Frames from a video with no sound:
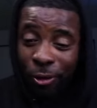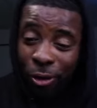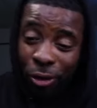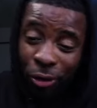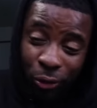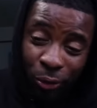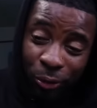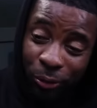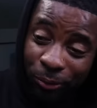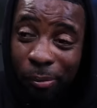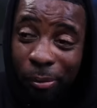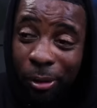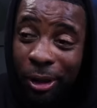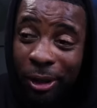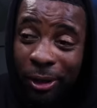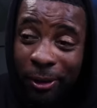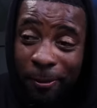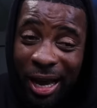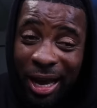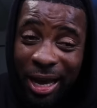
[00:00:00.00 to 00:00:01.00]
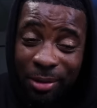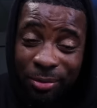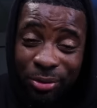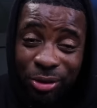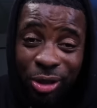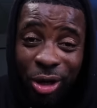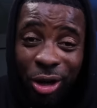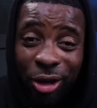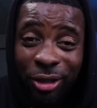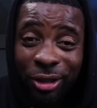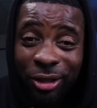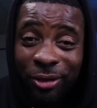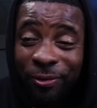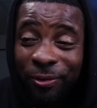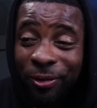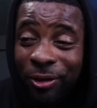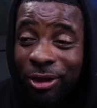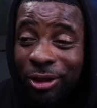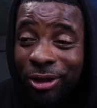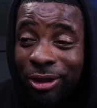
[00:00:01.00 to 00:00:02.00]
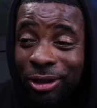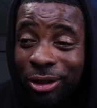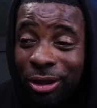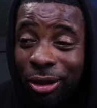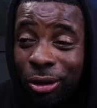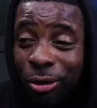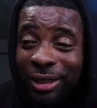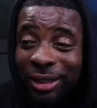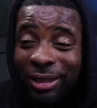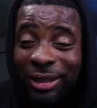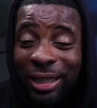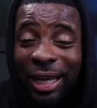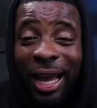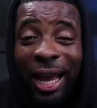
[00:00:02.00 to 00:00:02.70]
Auto, but I am starting to feel as though this